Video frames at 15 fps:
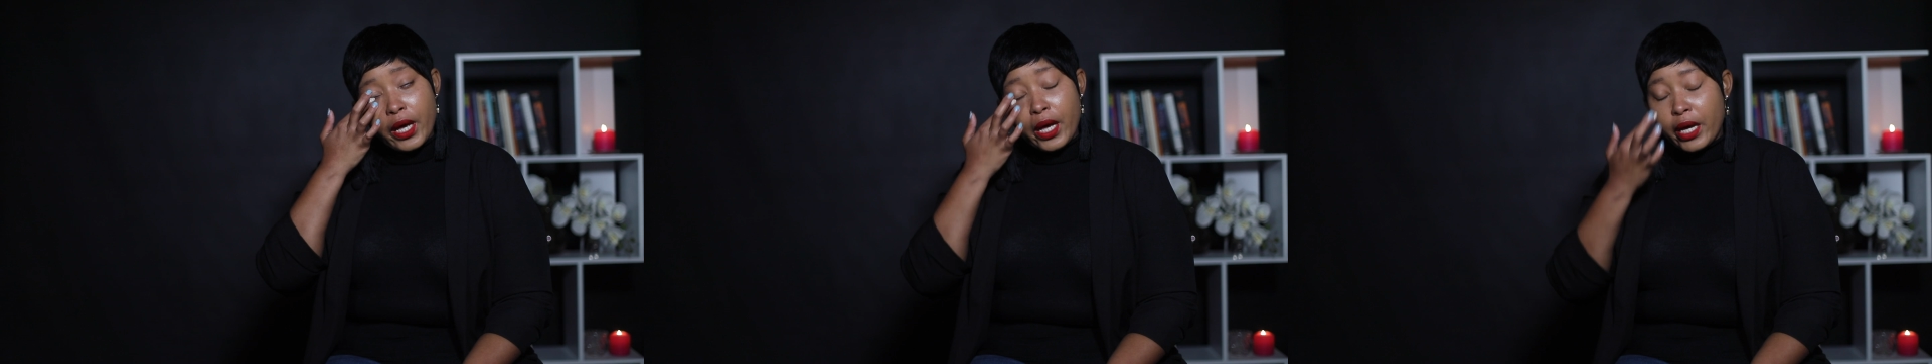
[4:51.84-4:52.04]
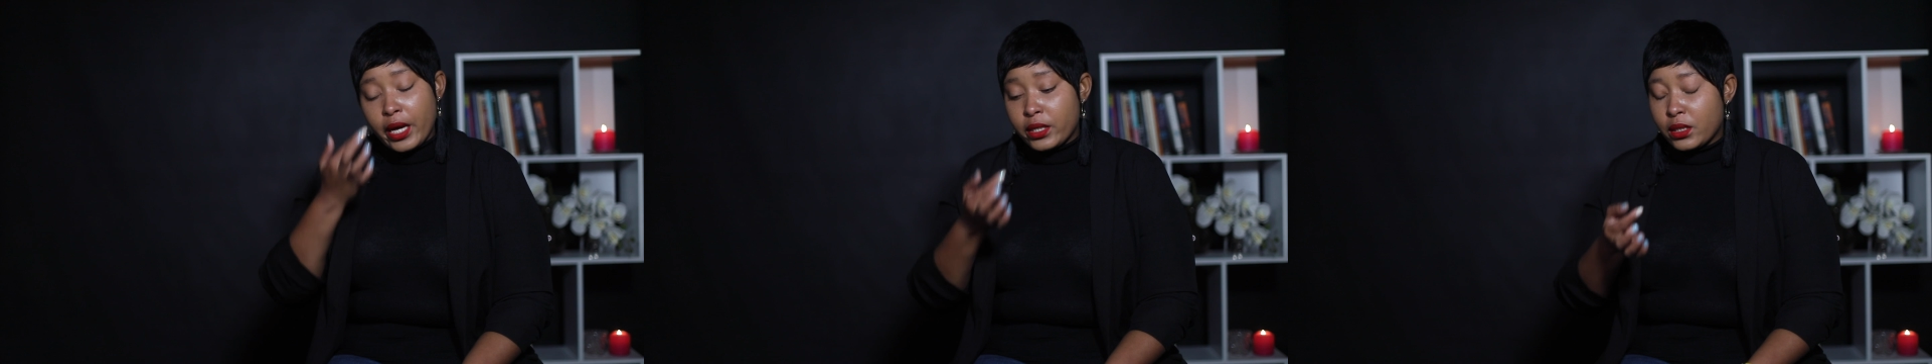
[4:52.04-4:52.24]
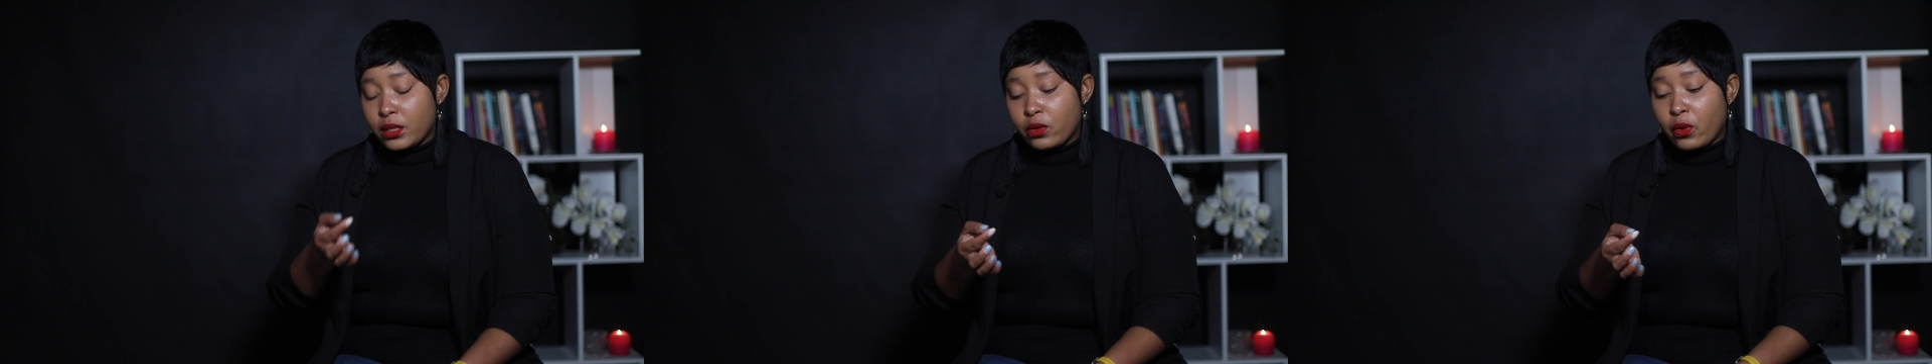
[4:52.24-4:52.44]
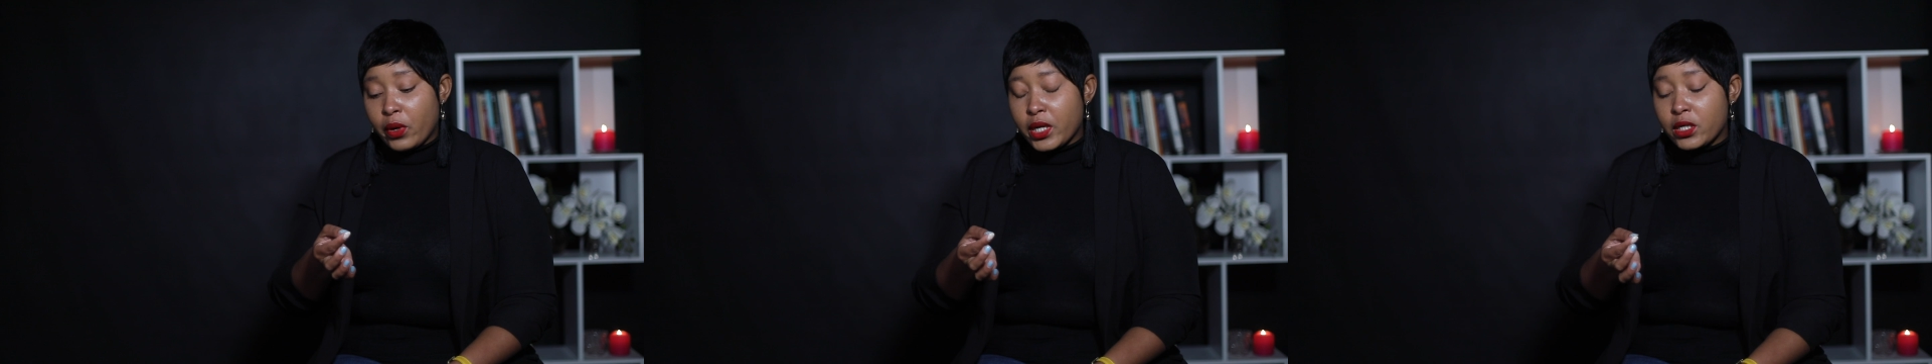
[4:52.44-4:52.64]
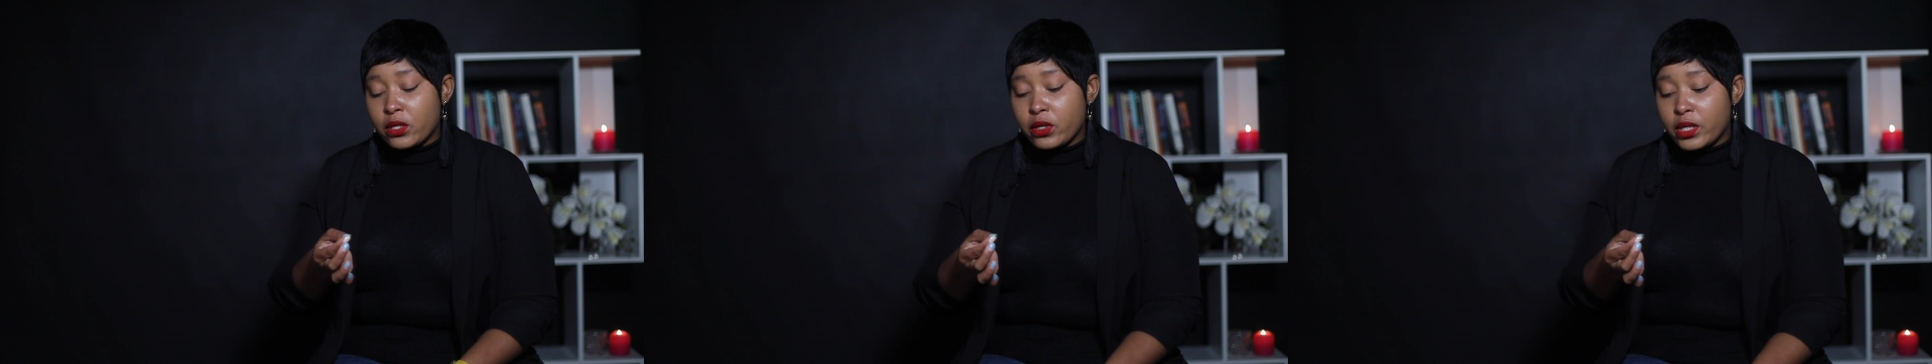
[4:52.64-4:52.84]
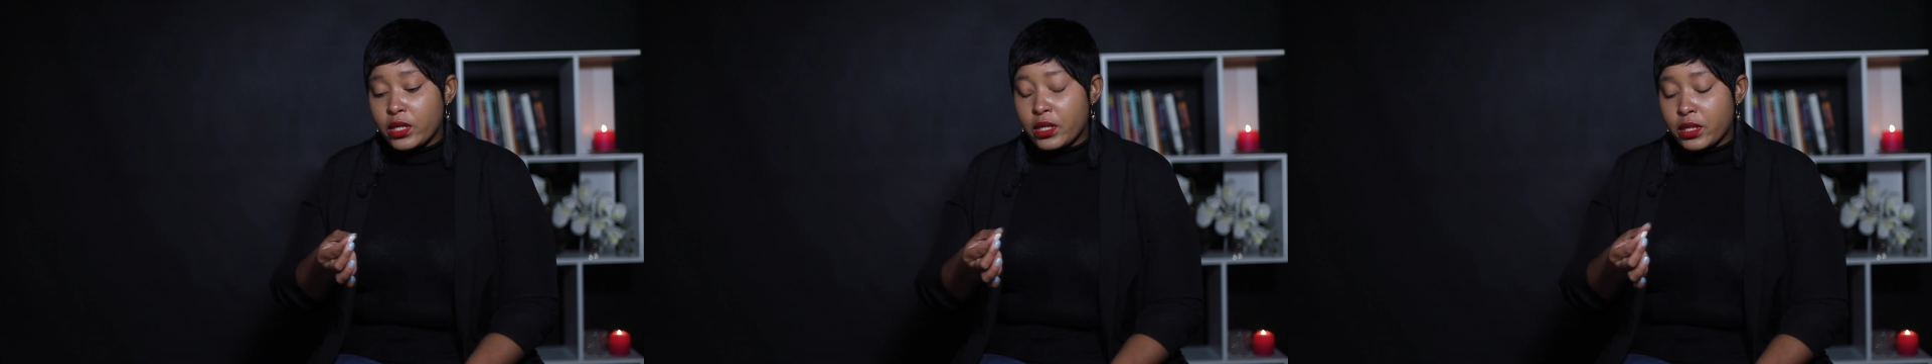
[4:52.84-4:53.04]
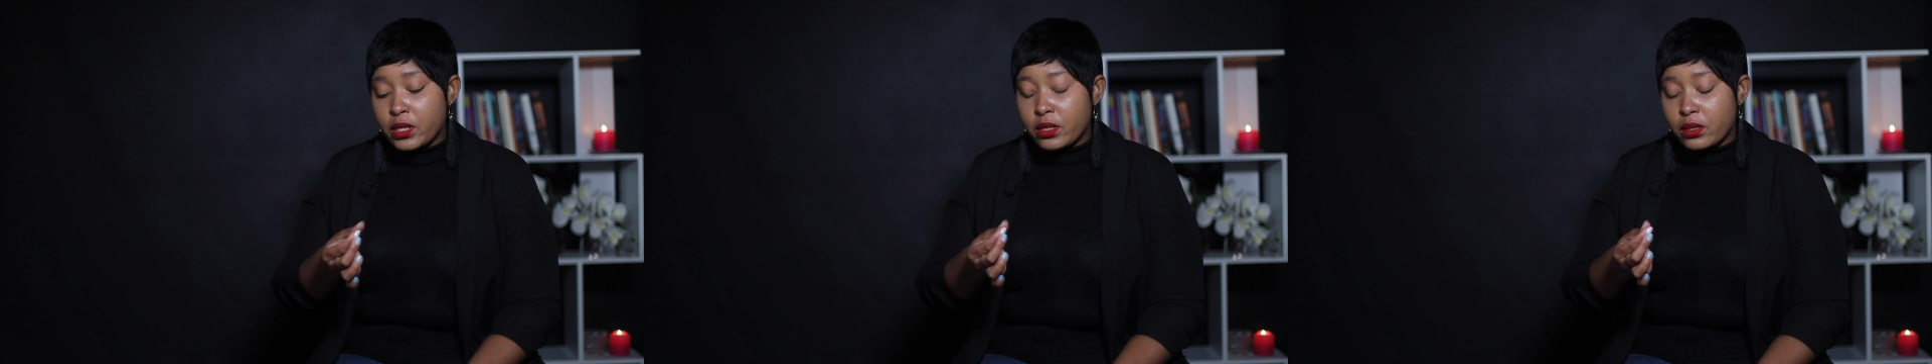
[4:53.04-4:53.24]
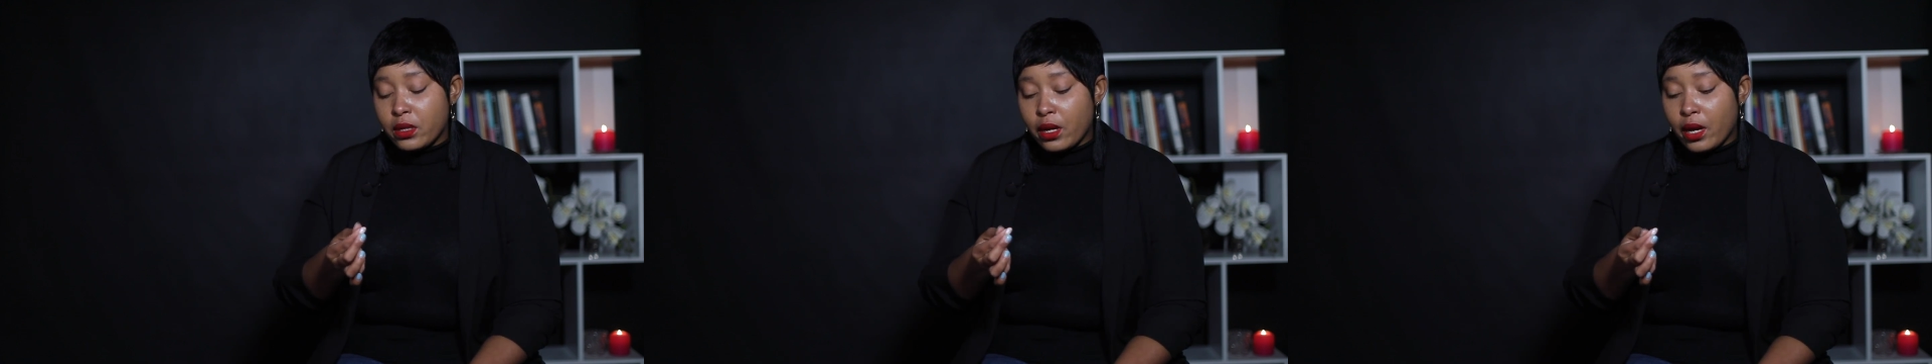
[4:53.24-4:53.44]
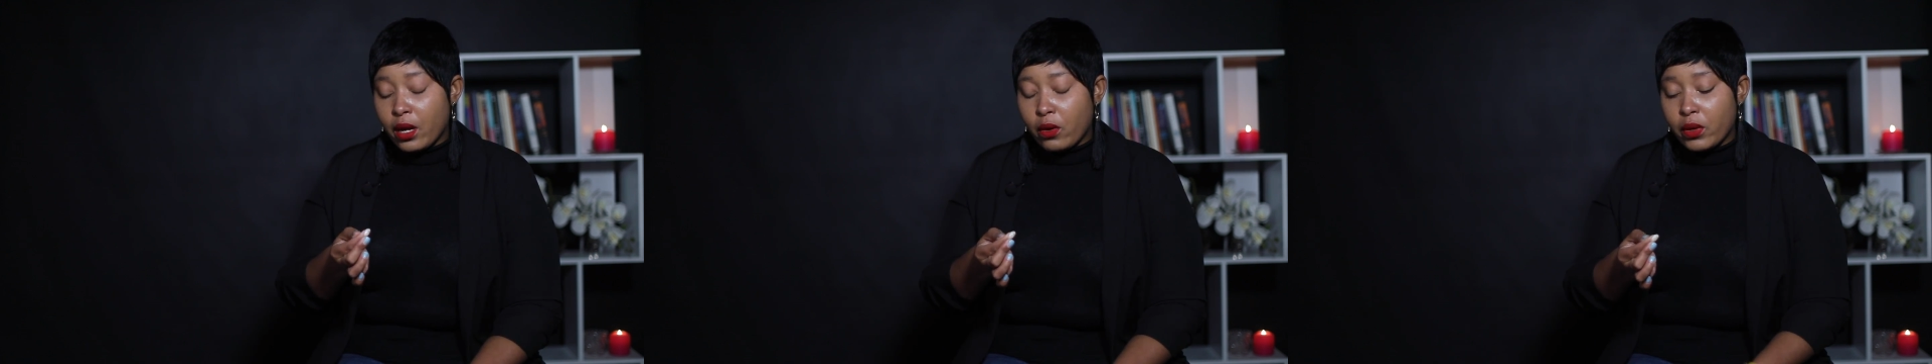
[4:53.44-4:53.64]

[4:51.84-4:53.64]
i gradually i